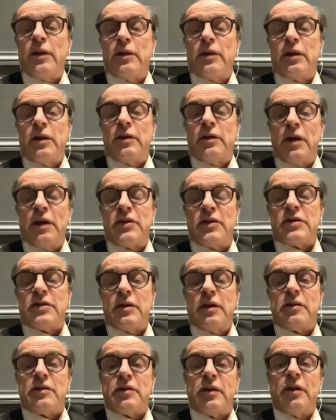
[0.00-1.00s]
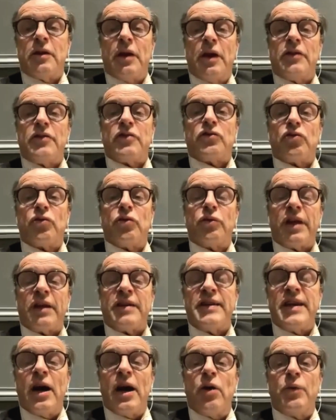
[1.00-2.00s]
it's true
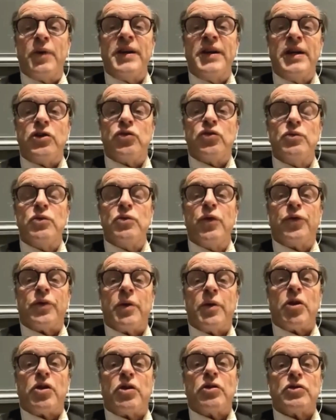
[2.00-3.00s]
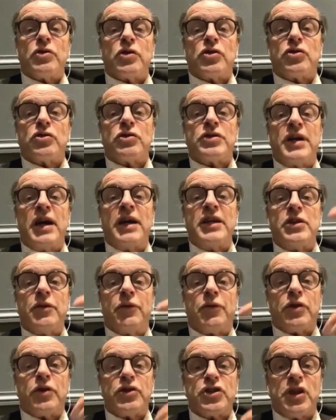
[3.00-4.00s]
that now we need to move from a society
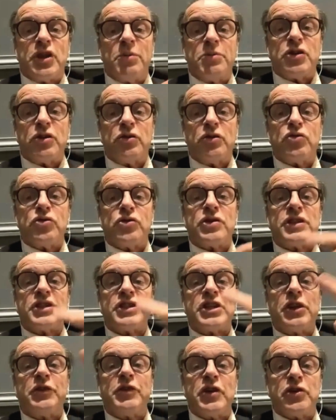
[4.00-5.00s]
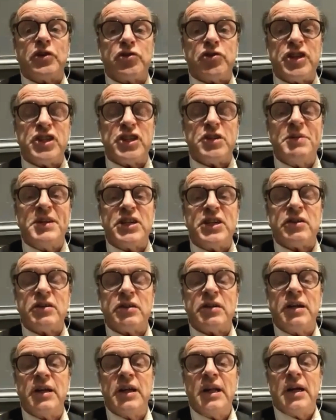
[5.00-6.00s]
of consumption to society of
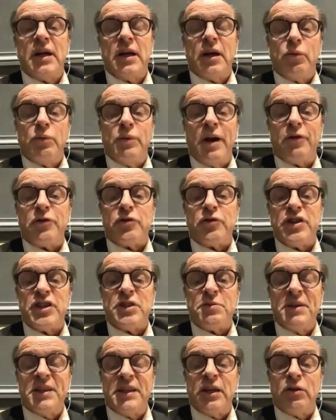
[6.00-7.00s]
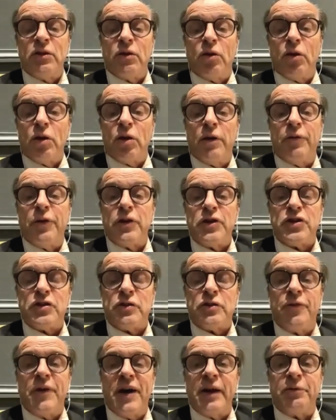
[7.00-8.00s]
transmission. We have transmitted, all of us,
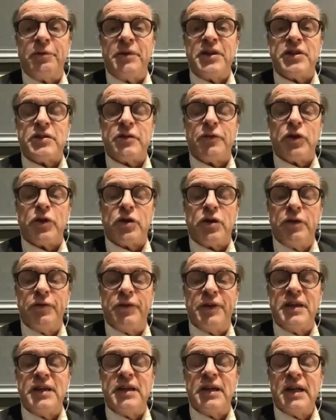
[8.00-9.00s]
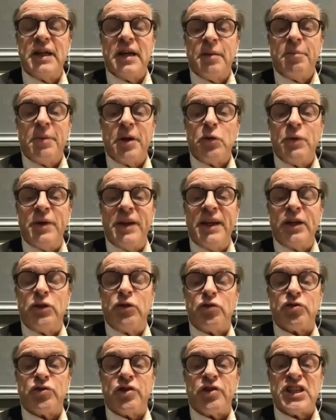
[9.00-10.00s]
the virus of the COVID, but we need
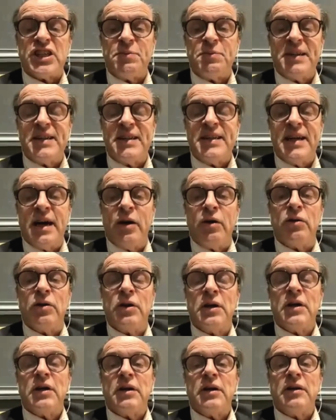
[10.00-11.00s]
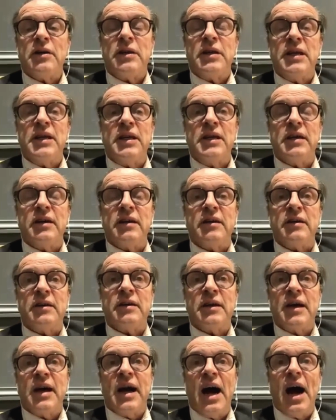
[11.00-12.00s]
to transmit now
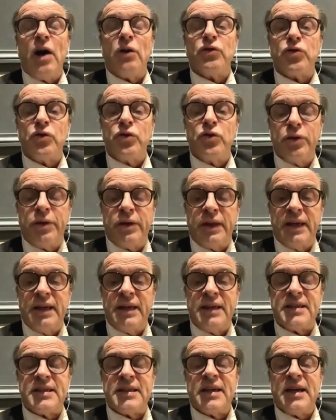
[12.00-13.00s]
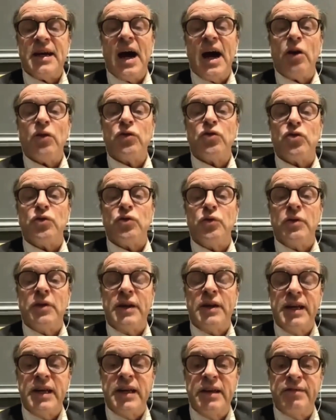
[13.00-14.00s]
the how to do things, how to
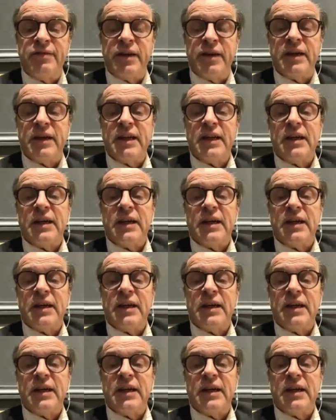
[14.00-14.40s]
live,